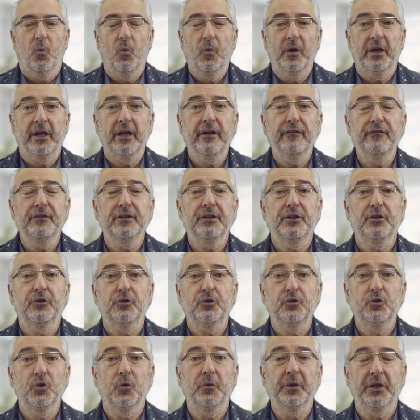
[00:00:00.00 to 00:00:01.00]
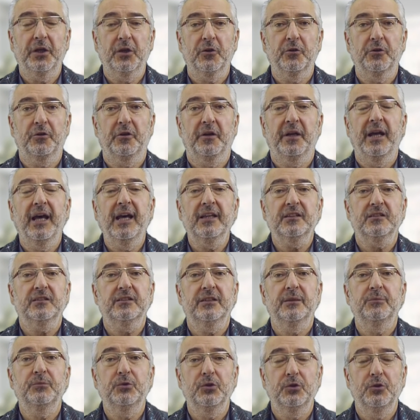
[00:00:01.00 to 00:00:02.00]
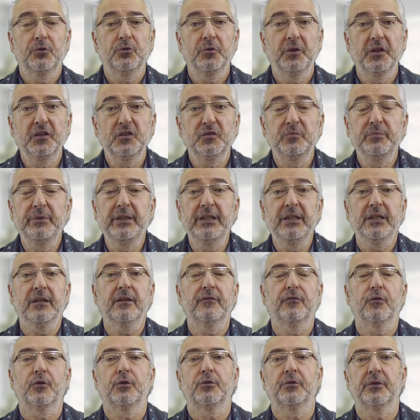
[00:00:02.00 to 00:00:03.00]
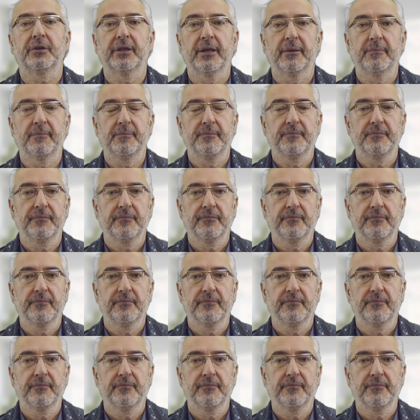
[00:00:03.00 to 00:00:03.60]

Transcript: whatever you're doing or you're asking them to do is meaningful to them.